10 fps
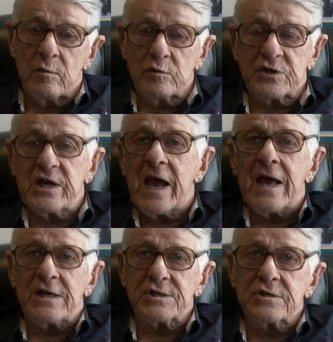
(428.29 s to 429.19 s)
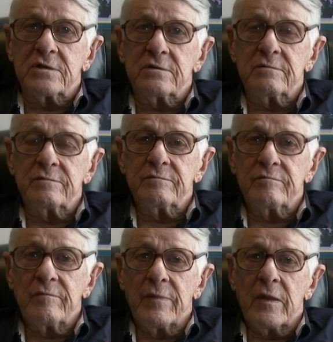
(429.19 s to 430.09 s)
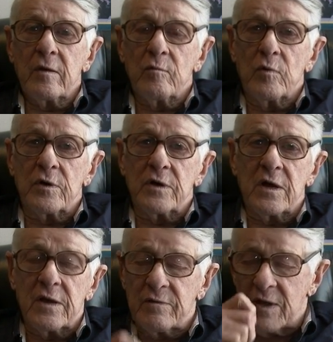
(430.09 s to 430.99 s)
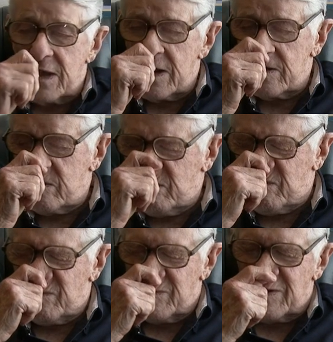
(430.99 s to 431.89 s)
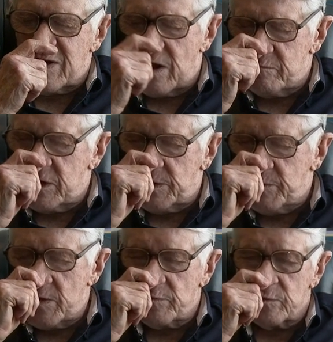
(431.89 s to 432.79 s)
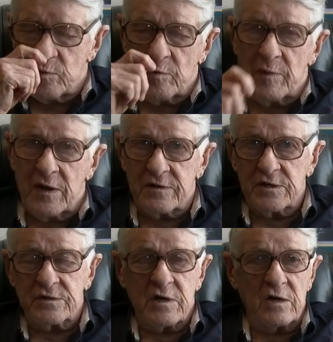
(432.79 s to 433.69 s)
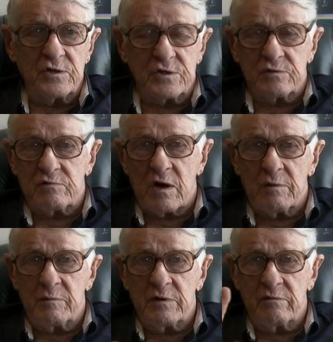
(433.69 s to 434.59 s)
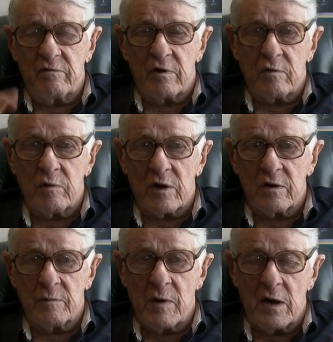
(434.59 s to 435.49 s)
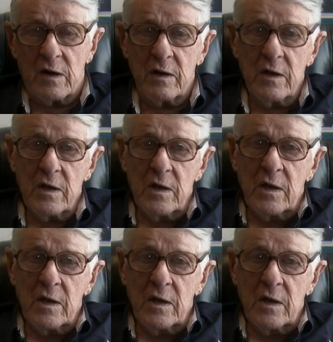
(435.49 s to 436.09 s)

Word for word: he was gassed. One day they had a not many people know about this, and I'll just try to be very quickly about it.